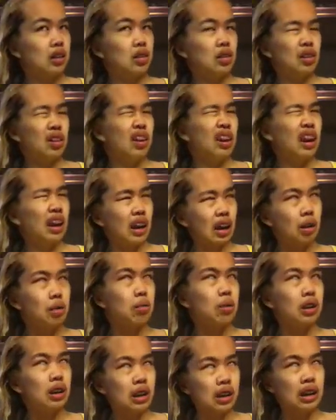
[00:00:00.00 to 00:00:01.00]

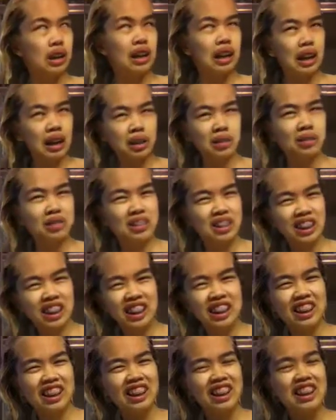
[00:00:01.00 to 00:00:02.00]
will heat it up.
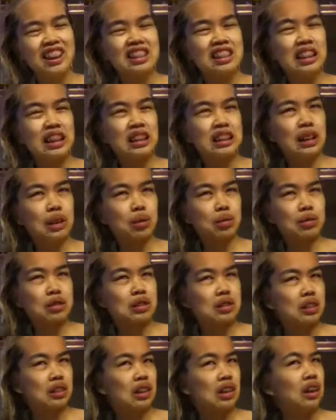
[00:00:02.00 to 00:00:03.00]
Take a tongue
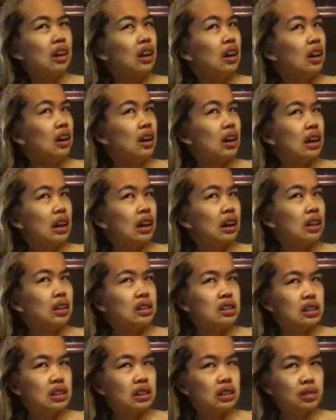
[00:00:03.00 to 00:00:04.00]
twister here. Yeah,
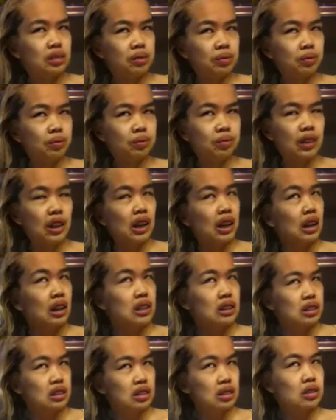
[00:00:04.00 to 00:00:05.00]
so
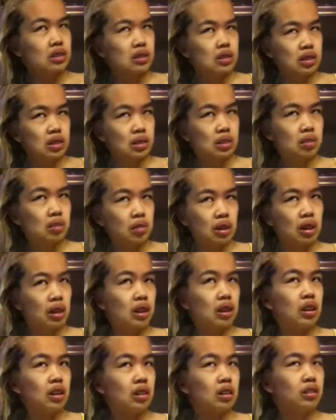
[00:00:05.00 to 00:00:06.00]
it's quite
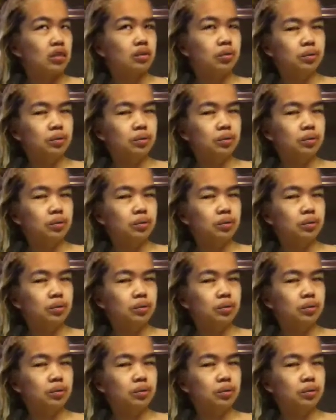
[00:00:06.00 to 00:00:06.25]
good.